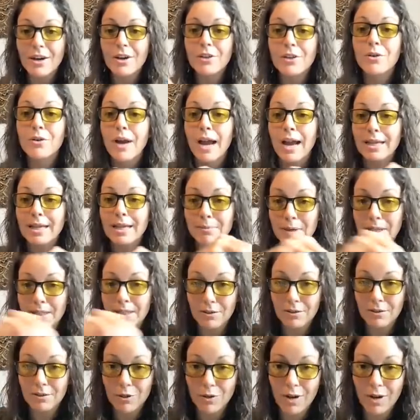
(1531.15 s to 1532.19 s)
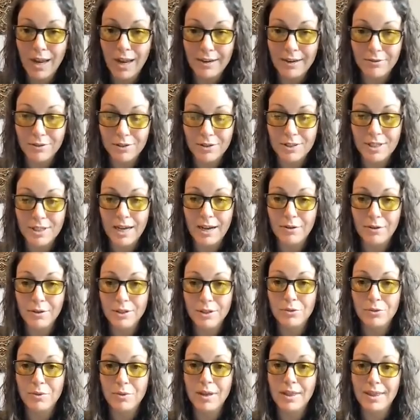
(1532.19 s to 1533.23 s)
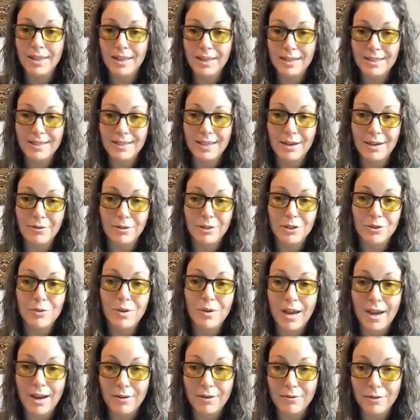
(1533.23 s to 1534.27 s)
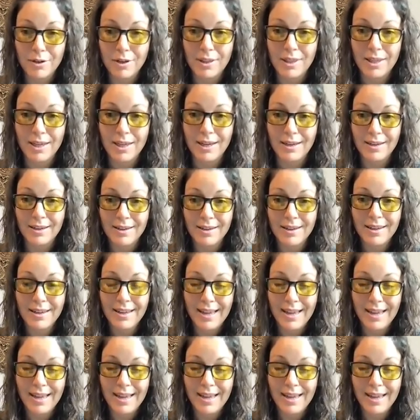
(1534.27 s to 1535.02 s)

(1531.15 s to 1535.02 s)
other aspects of your life because how we do one thing is how we do everything.